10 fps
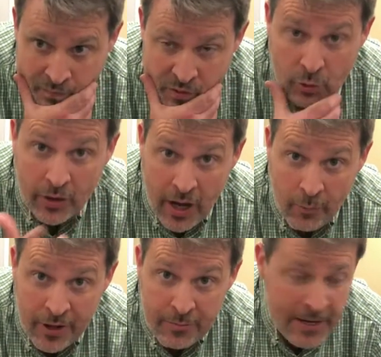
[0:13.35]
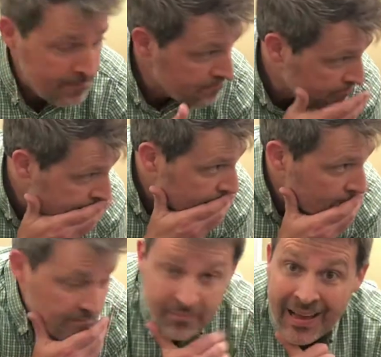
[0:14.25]
You want to come with me?
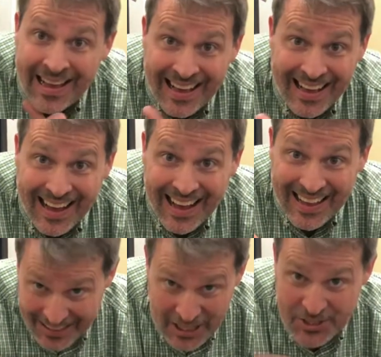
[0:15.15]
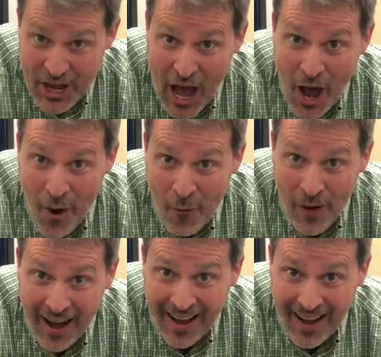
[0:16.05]
Let's go!